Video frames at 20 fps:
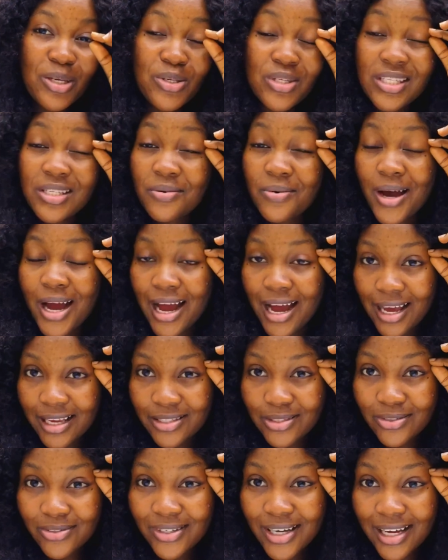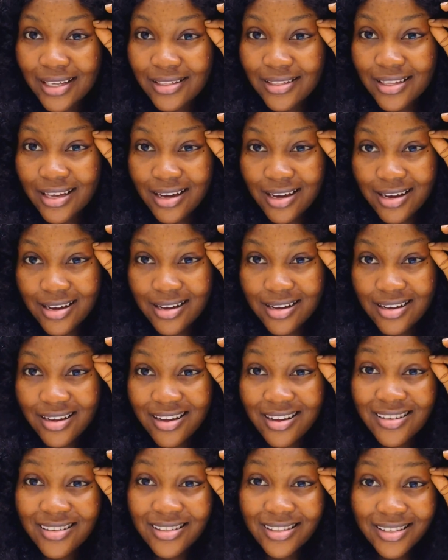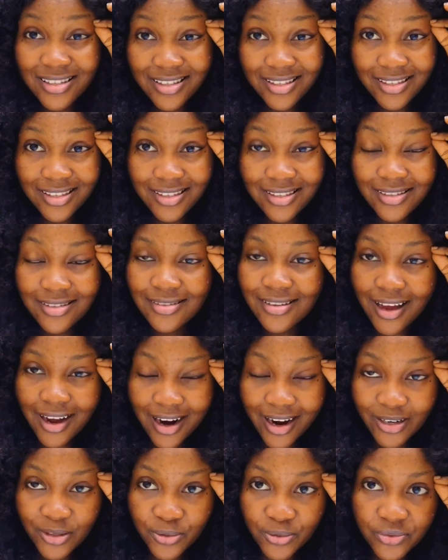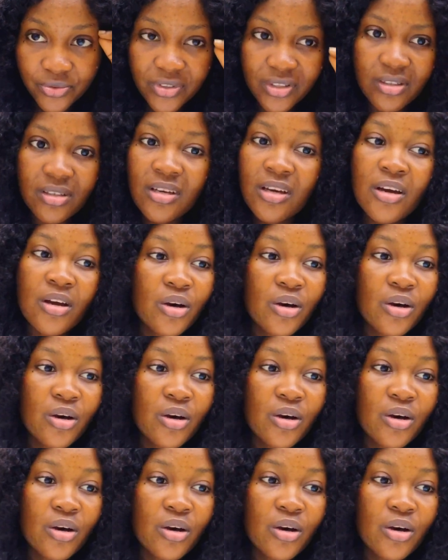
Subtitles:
someone has to look at it and see that kind of thing.